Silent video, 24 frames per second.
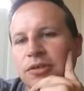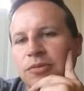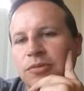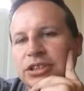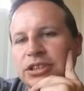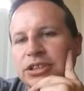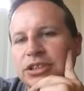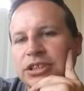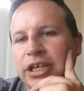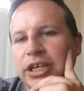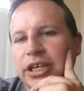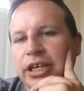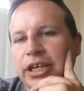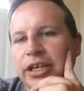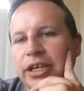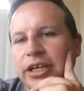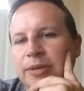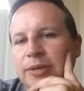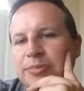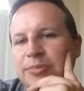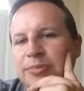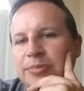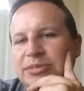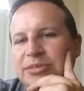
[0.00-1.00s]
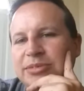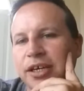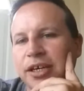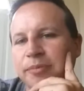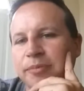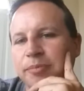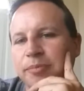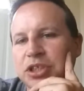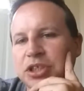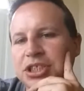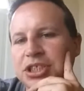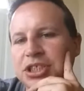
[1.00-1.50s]
was that
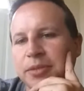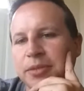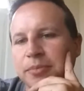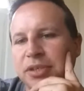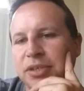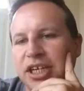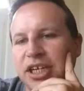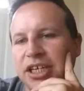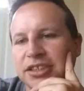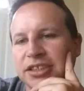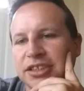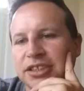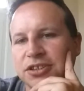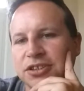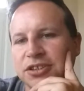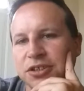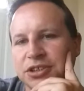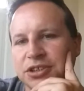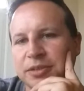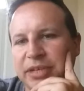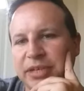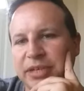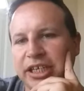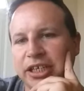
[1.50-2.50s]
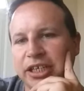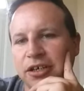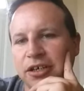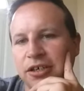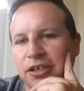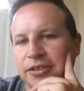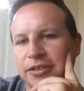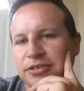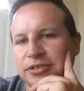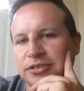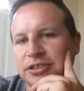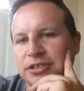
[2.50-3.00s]
website pushing the blogs to the social media,
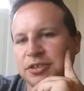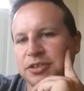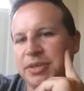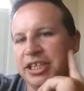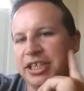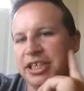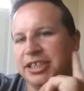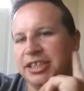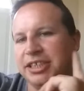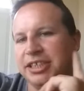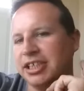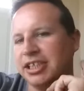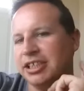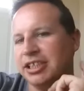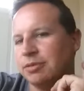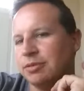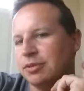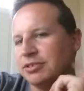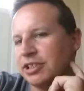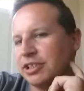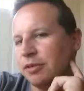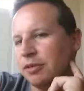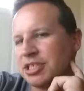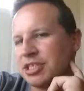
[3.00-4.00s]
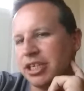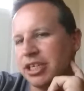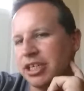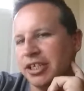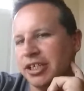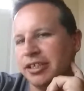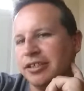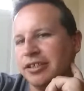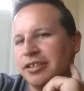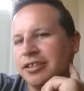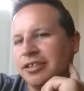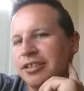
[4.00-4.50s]
all the social media sites? What was that website
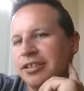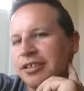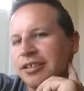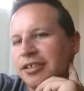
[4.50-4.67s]
again?